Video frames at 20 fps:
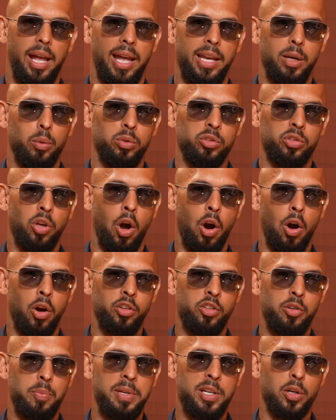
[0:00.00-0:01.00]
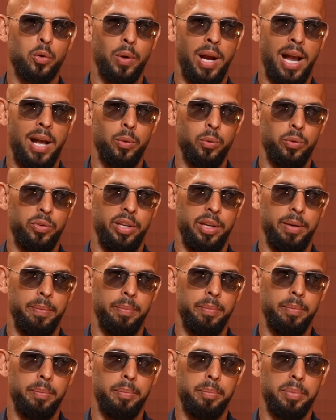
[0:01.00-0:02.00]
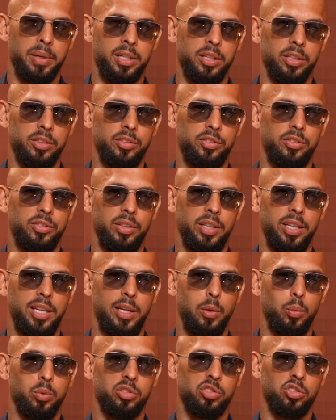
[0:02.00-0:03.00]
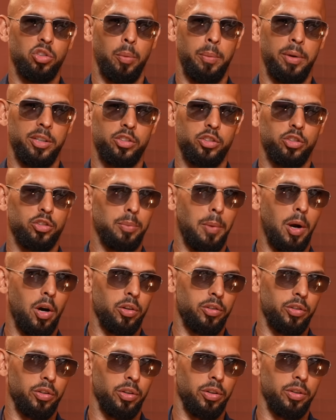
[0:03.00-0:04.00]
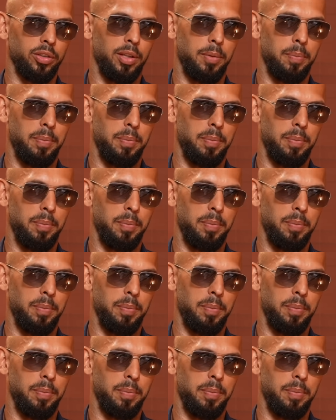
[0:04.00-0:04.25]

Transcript: And it was hard to be around him because he was so much smarter